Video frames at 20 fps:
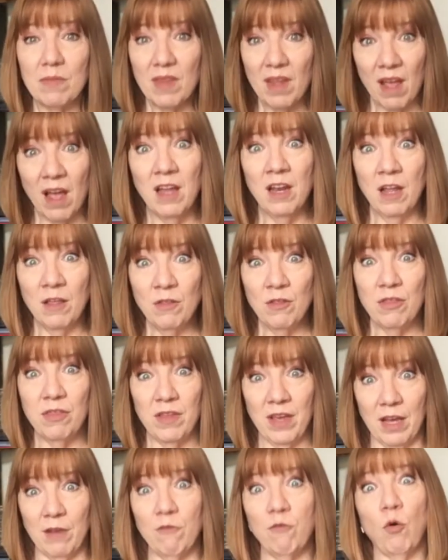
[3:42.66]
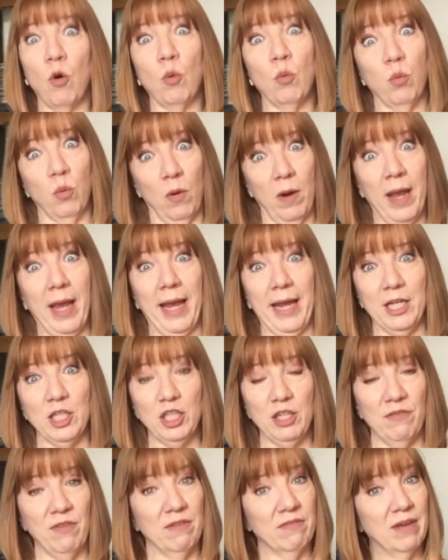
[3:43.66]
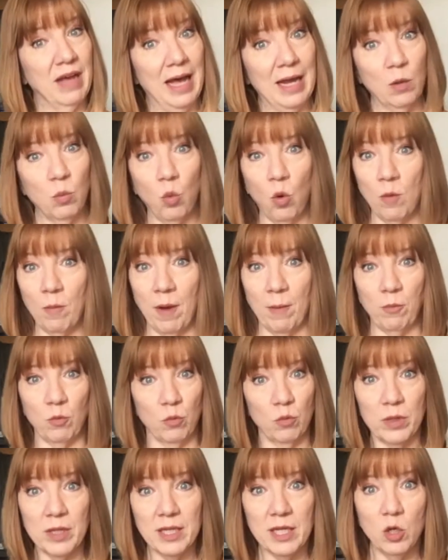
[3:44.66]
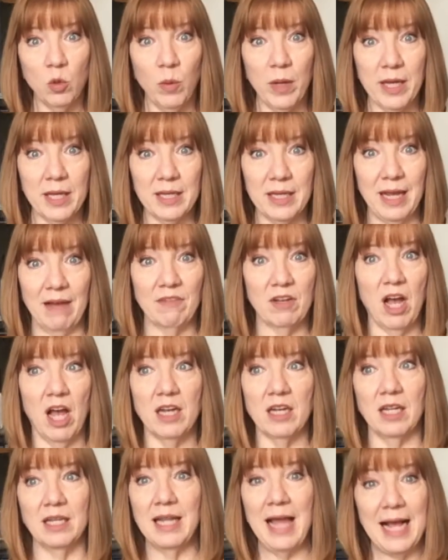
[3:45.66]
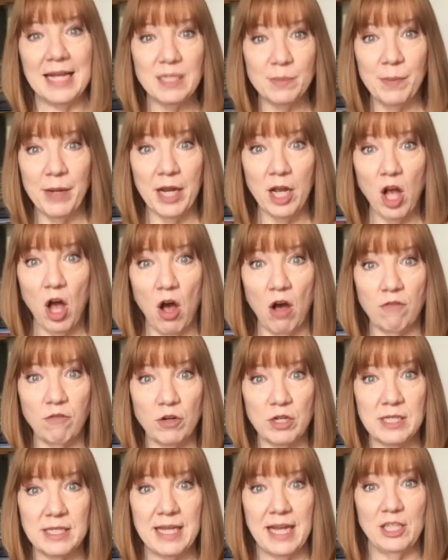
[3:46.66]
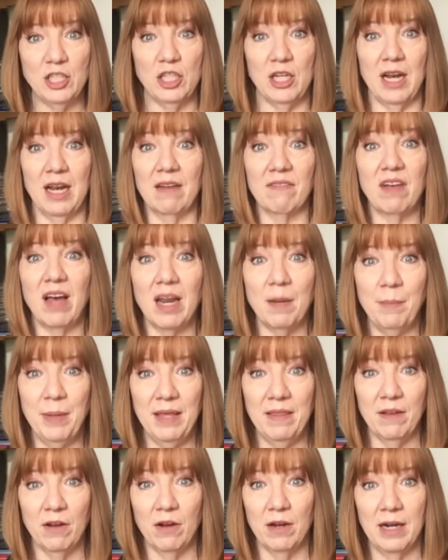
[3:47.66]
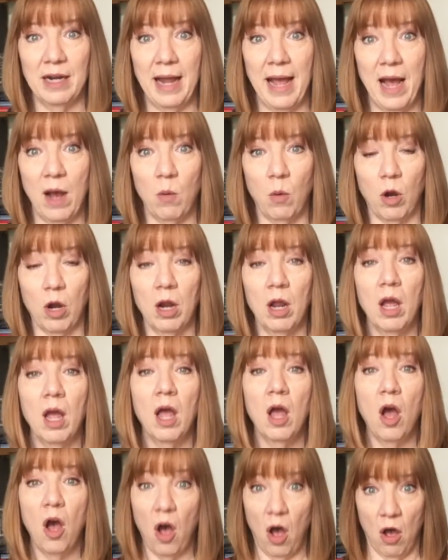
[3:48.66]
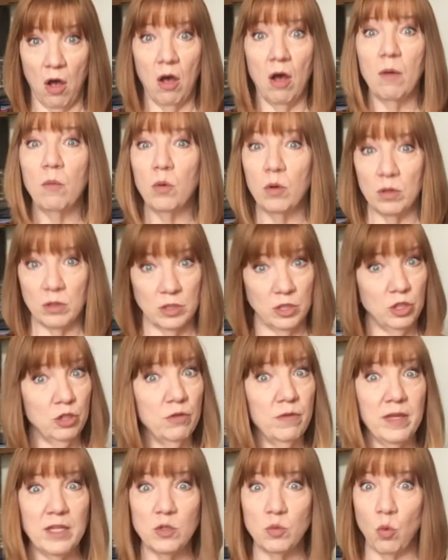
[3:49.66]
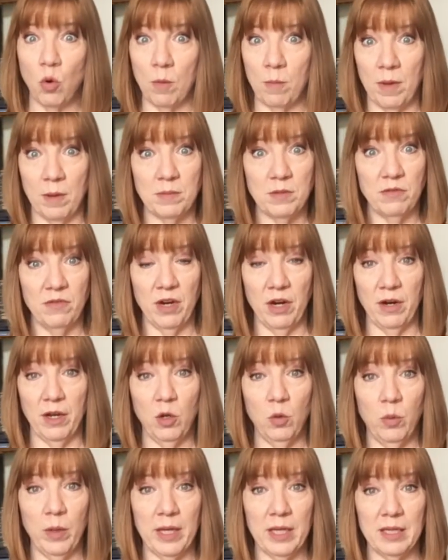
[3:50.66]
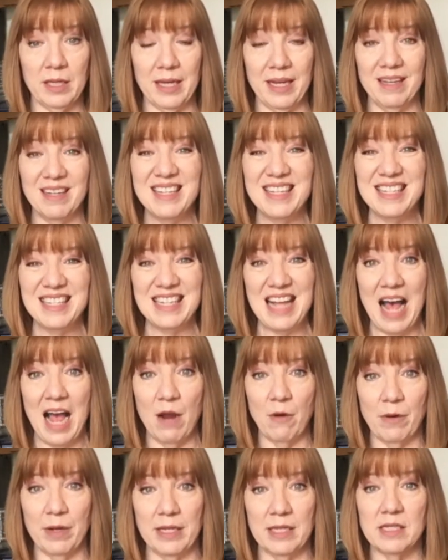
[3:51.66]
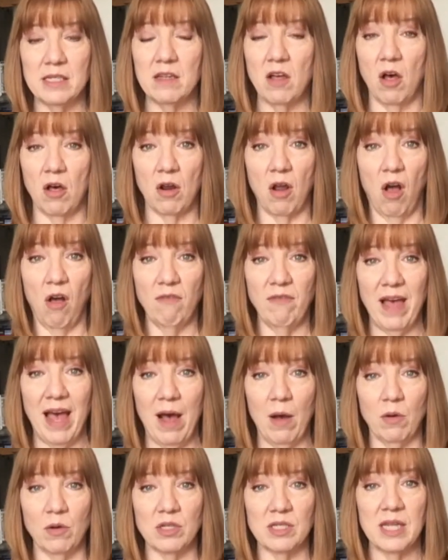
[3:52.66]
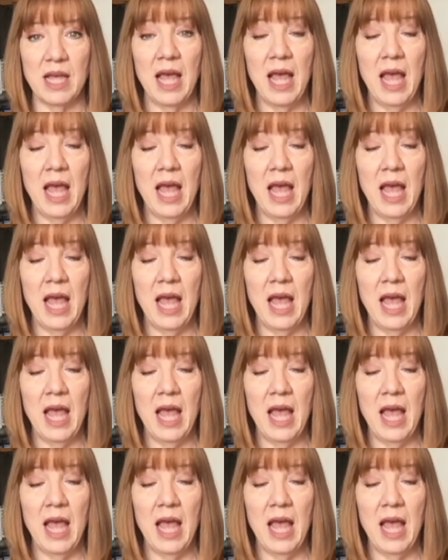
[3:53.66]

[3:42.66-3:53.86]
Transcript: another thing for range, if I've got to warm up really quickly, I've gotten a last-minute call for a session and I've got to be there in an hour, we'll do these warm-ups very quickly. Sirens on all vowels.